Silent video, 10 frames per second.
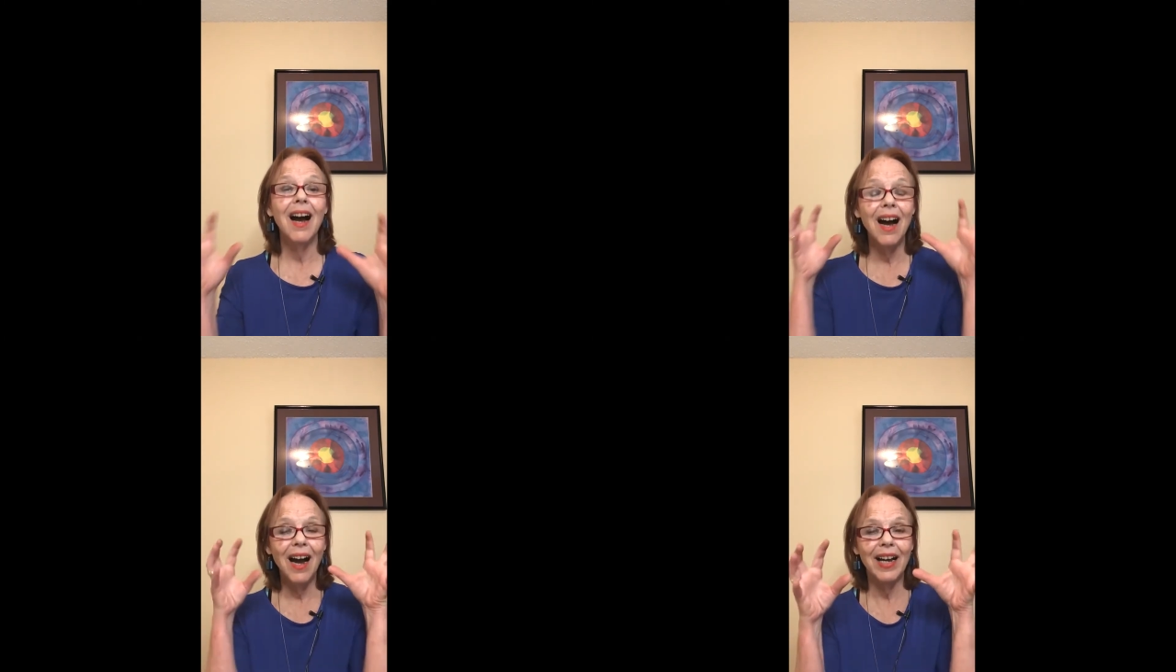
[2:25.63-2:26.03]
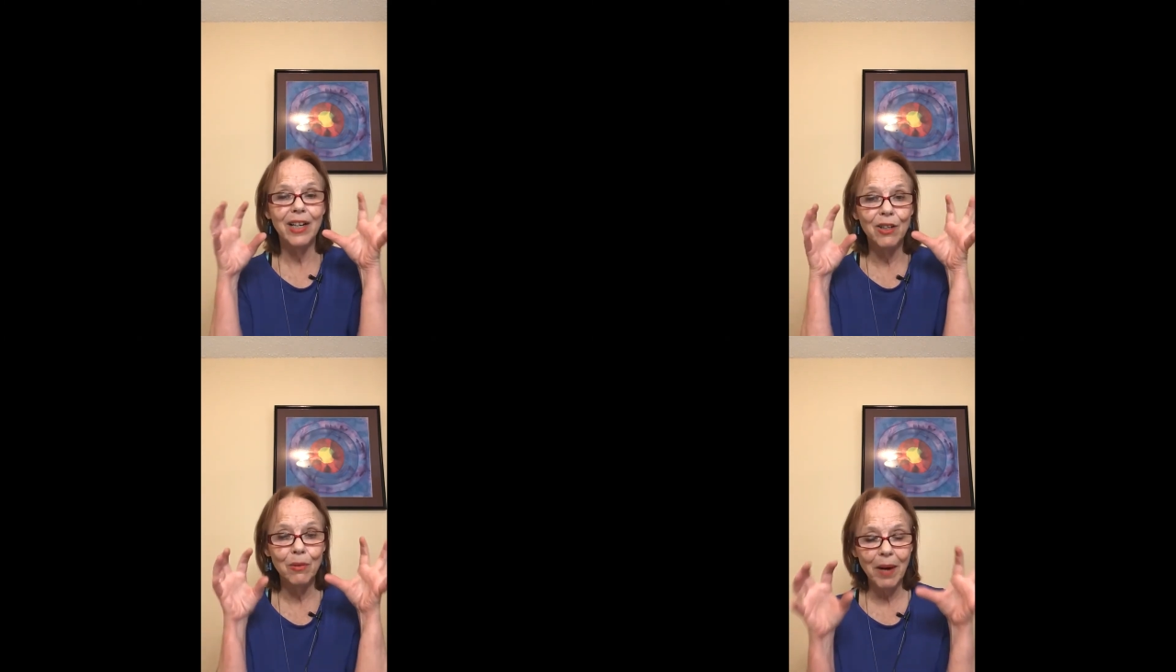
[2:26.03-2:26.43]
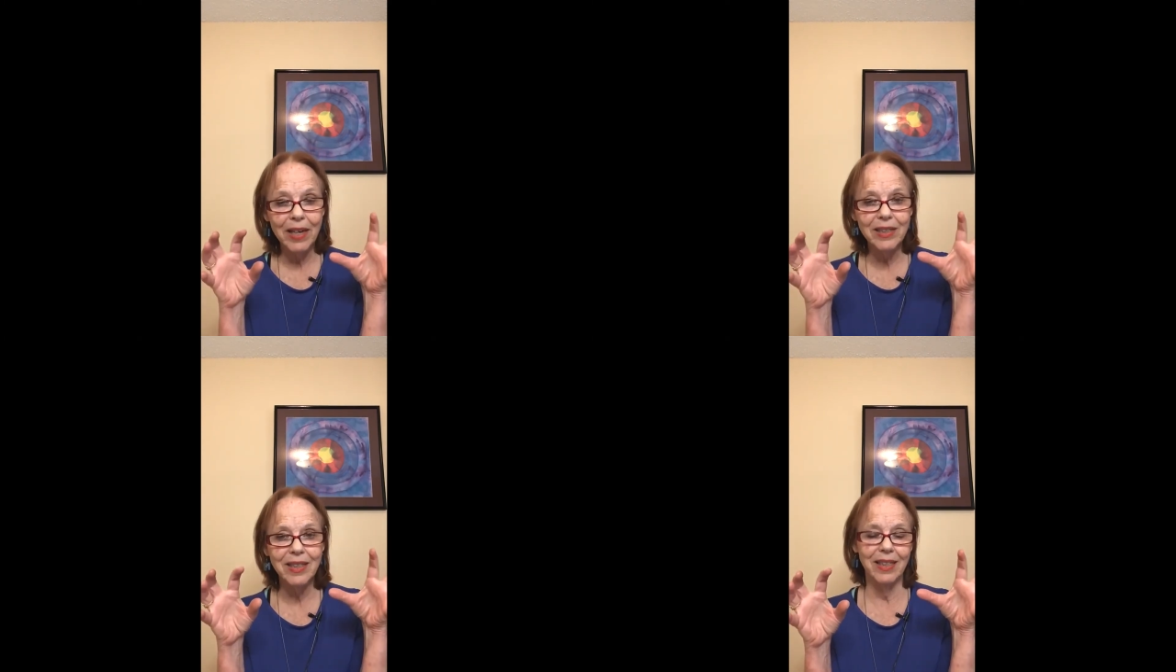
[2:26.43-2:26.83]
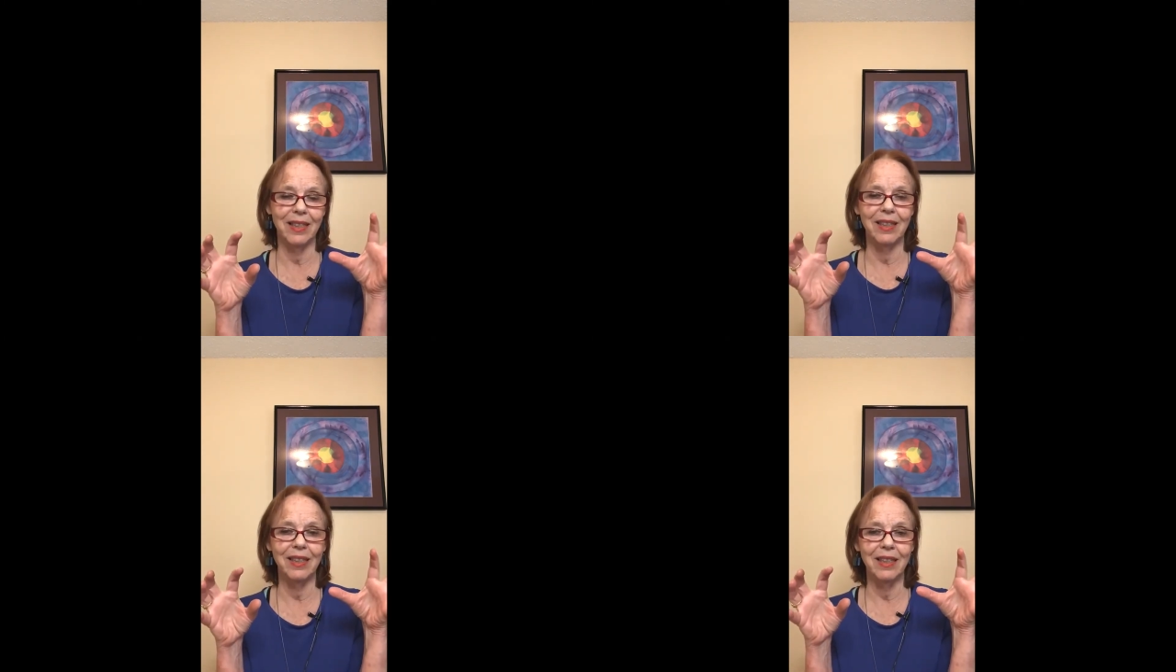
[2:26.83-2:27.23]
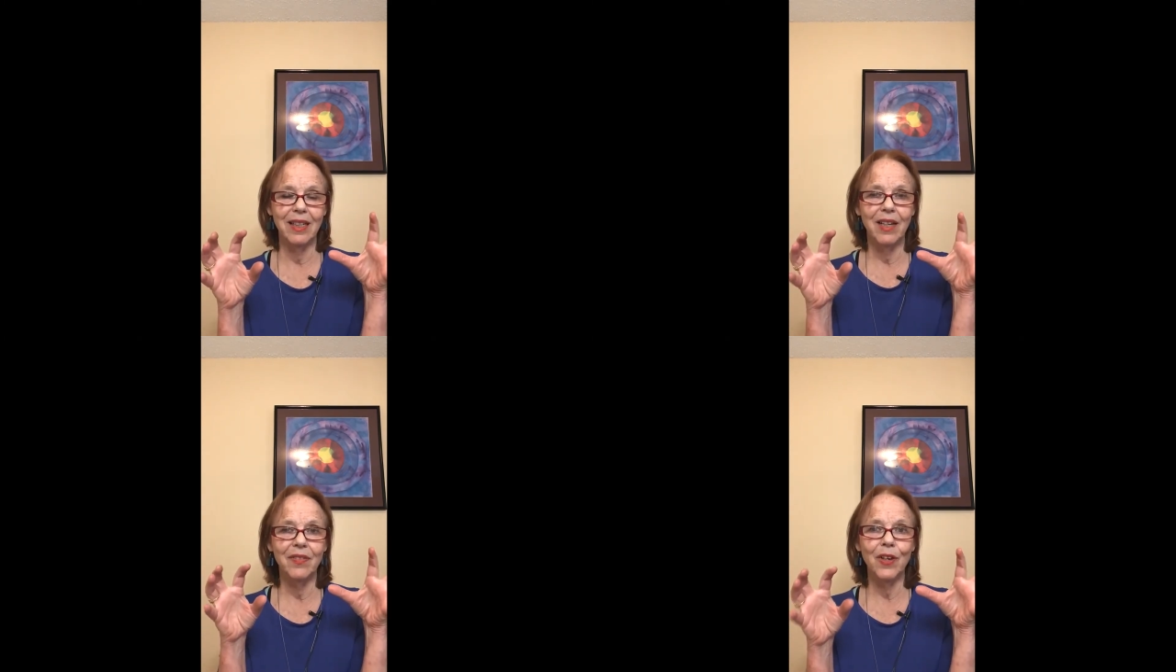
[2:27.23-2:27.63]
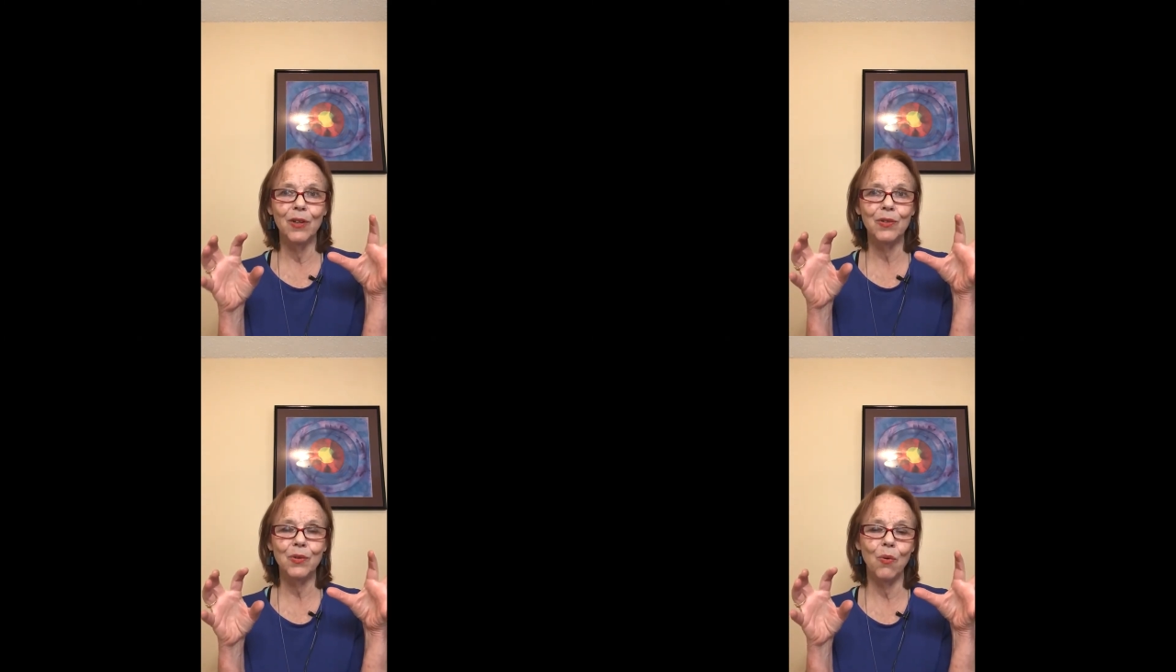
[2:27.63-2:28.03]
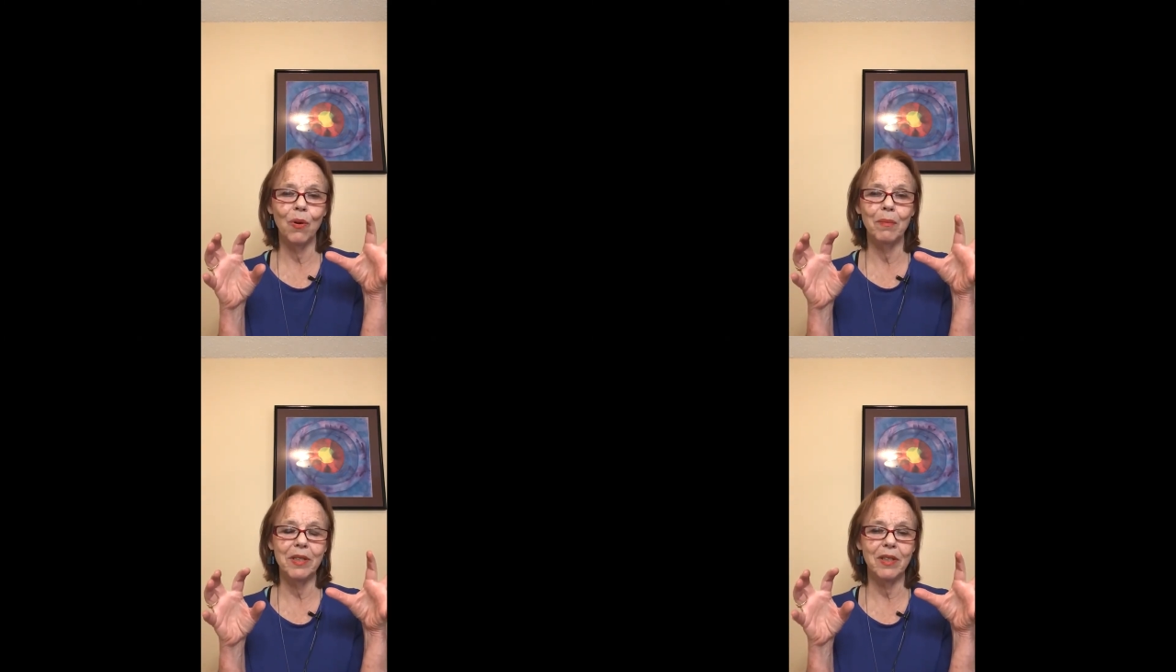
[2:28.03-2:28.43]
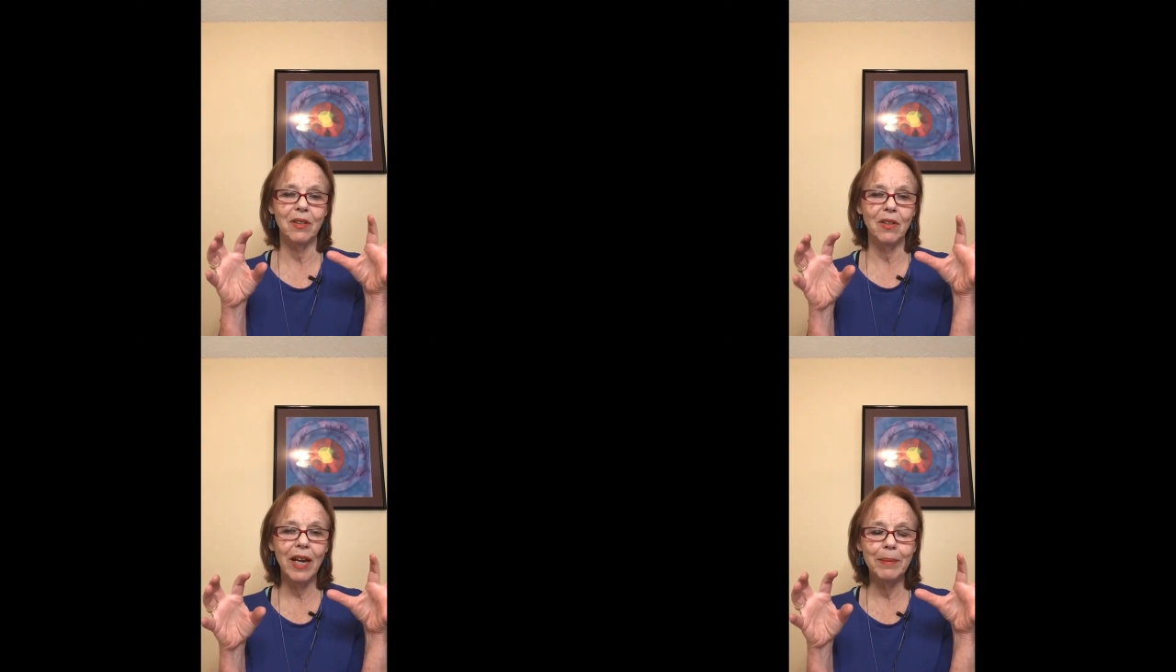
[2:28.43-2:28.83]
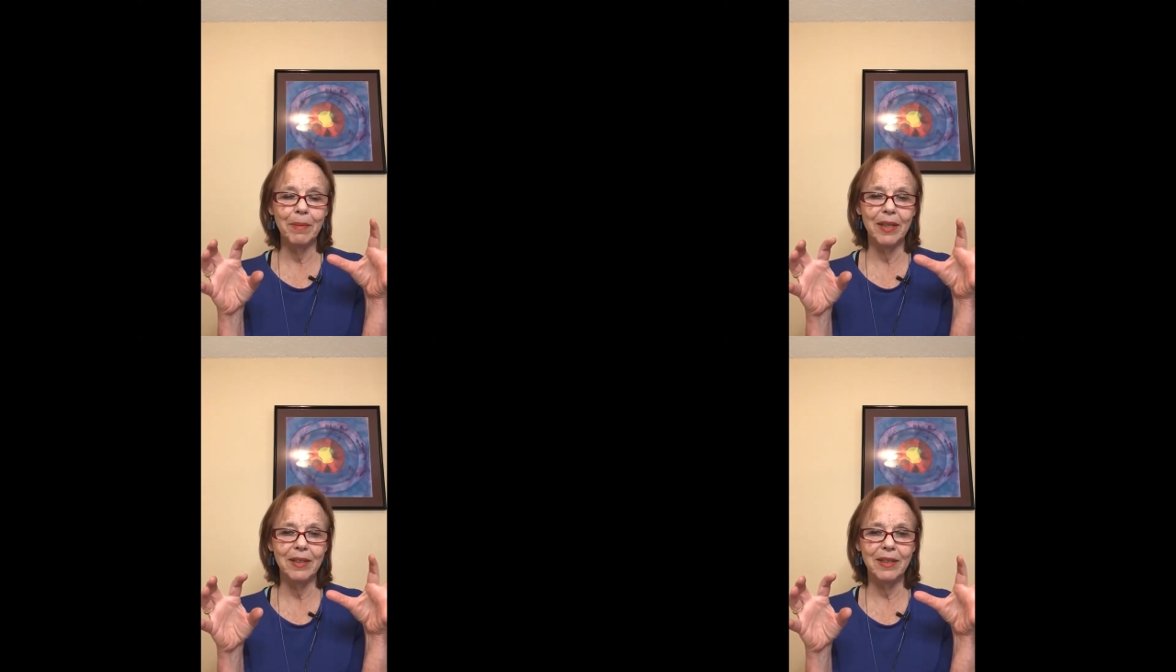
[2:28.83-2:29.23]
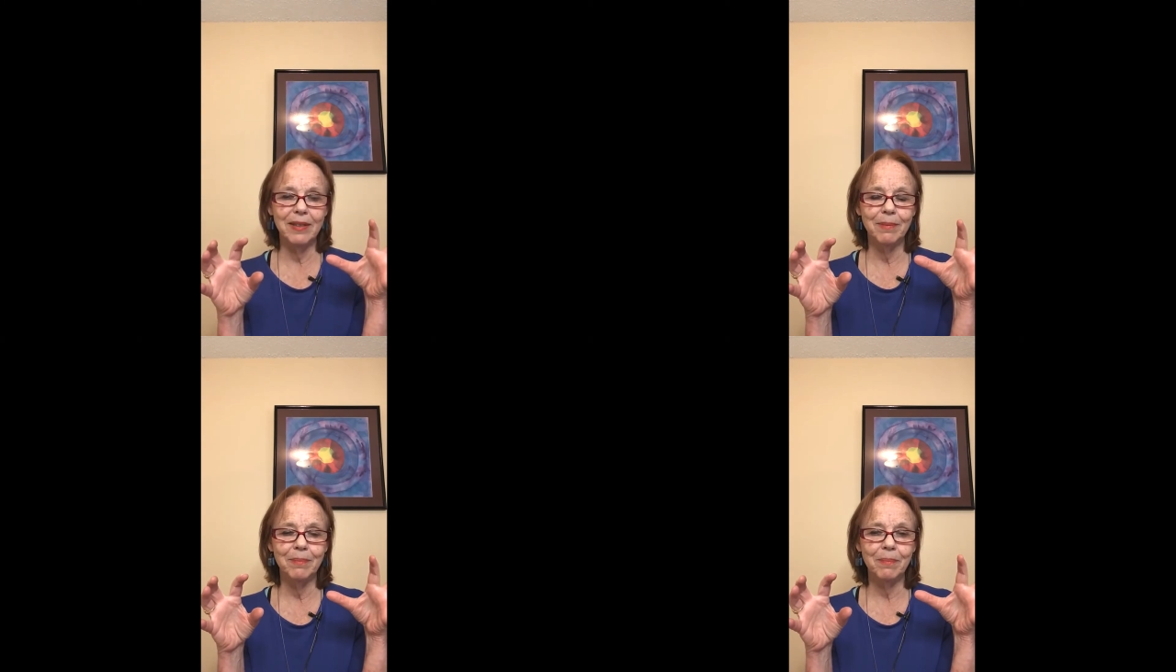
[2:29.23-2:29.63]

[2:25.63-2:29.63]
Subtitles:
I corrected those core misalignments.